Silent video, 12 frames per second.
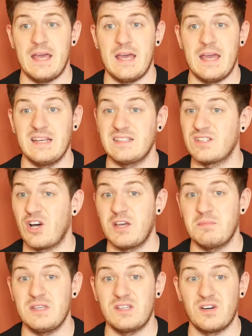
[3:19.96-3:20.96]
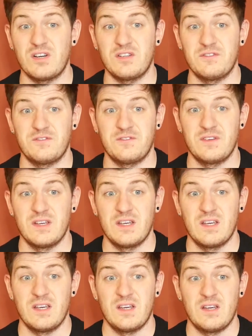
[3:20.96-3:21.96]
Anytime he kind of,
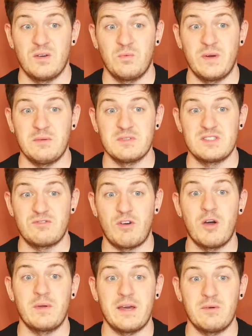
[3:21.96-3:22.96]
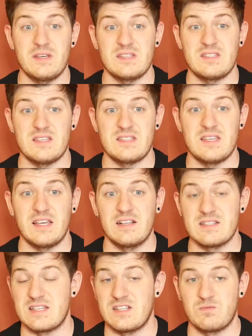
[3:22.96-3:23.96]
when he was throwing out his
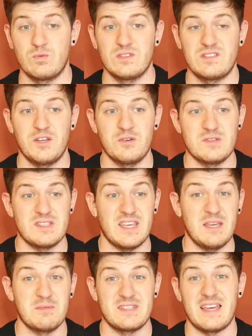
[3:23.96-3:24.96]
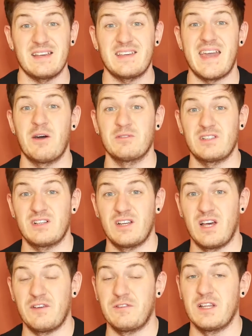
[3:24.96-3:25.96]
singles and his 1-2s, he was getting countered an
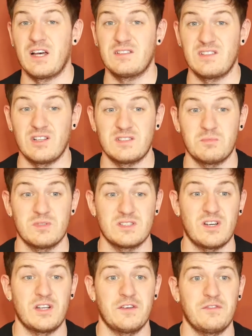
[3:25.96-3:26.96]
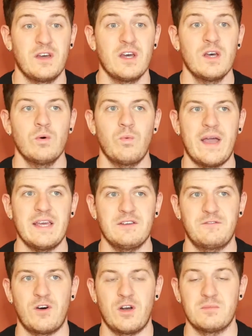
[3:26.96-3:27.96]
awful lot. Dalton was kind of waiting
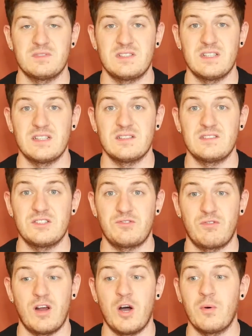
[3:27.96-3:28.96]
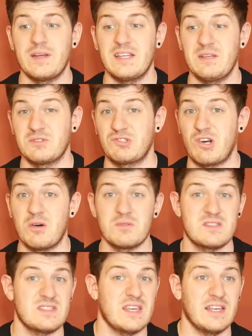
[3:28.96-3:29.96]
for him to throw, and then he was
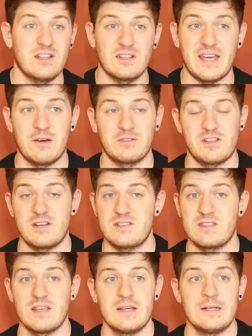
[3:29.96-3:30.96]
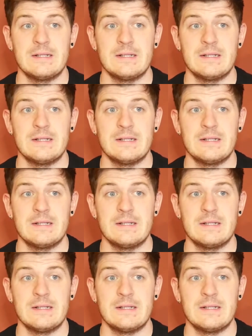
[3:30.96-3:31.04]
throwing single counters.